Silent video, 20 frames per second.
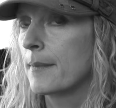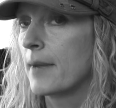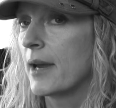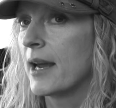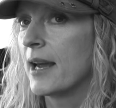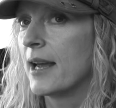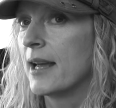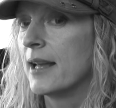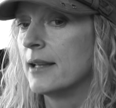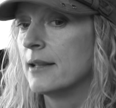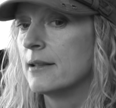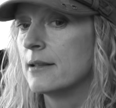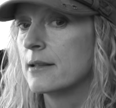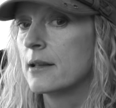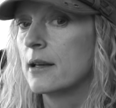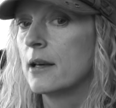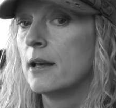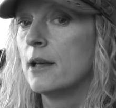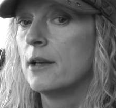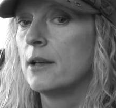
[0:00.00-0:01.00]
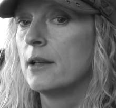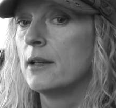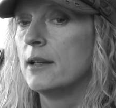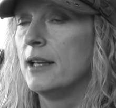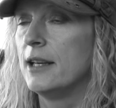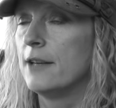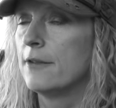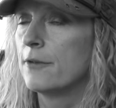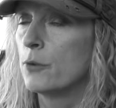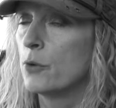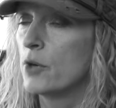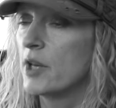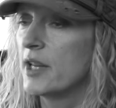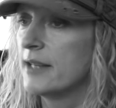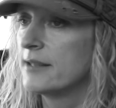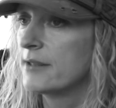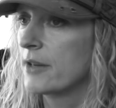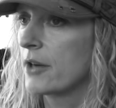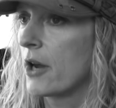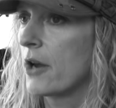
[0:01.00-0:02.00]
and nearly four
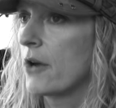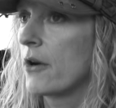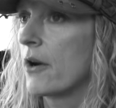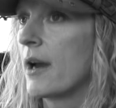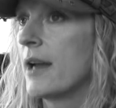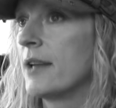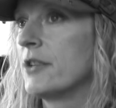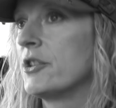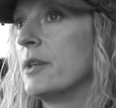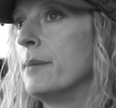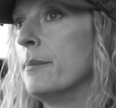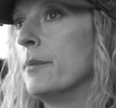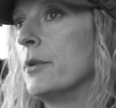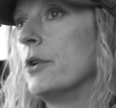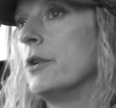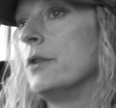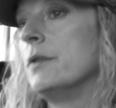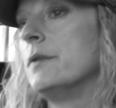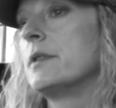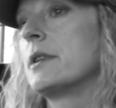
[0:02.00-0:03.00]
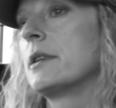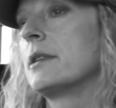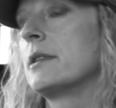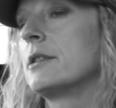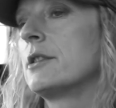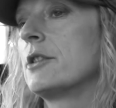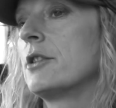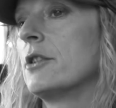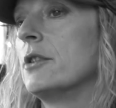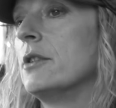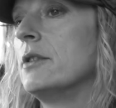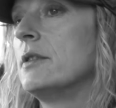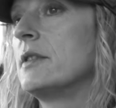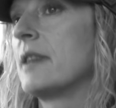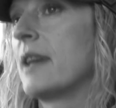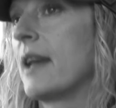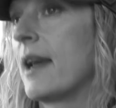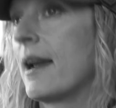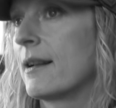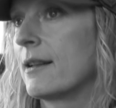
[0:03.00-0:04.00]
years ago I actually moved to
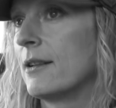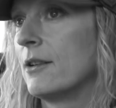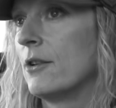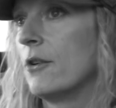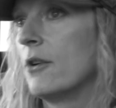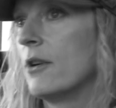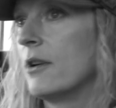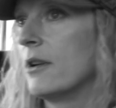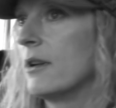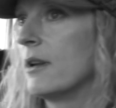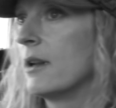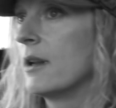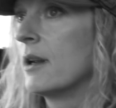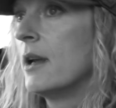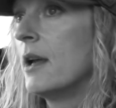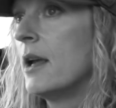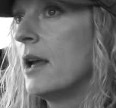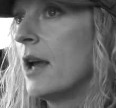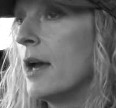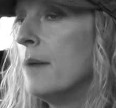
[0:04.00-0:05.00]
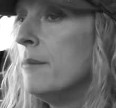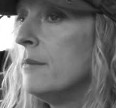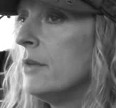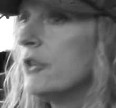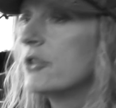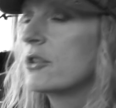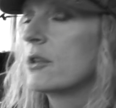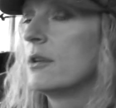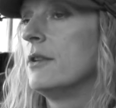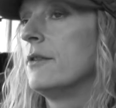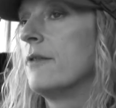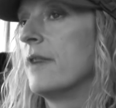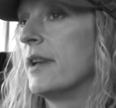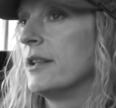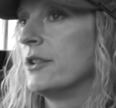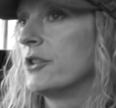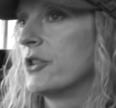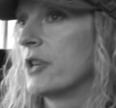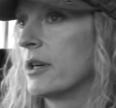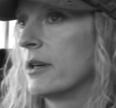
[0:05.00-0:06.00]
Seattle on a musical
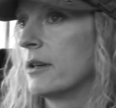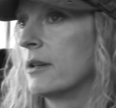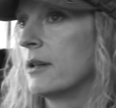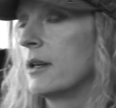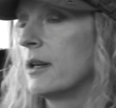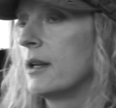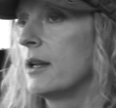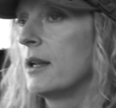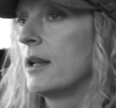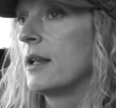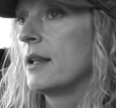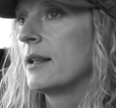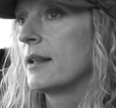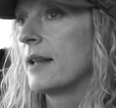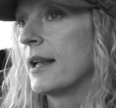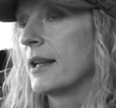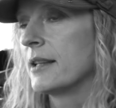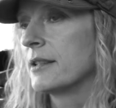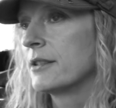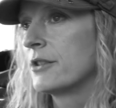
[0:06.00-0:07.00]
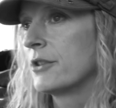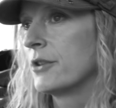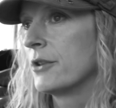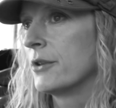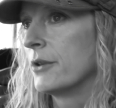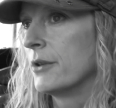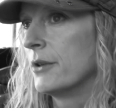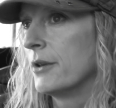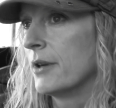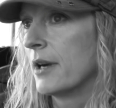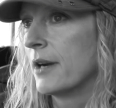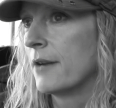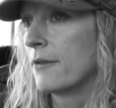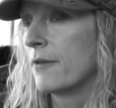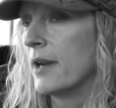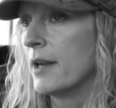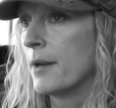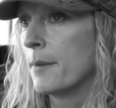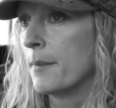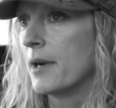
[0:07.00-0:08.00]
adventure thanks to a
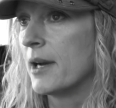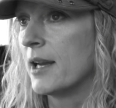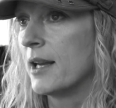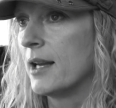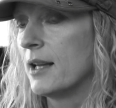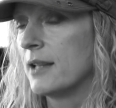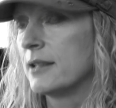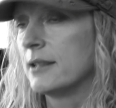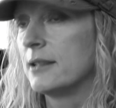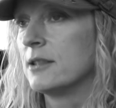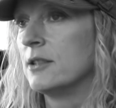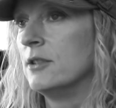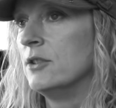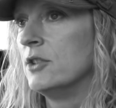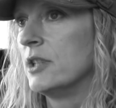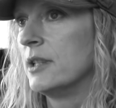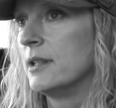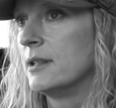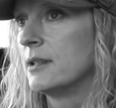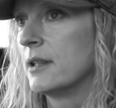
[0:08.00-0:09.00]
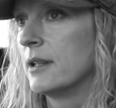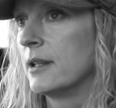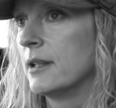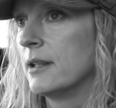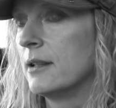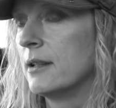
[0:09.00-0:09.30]
friend of mine, Luddington GT,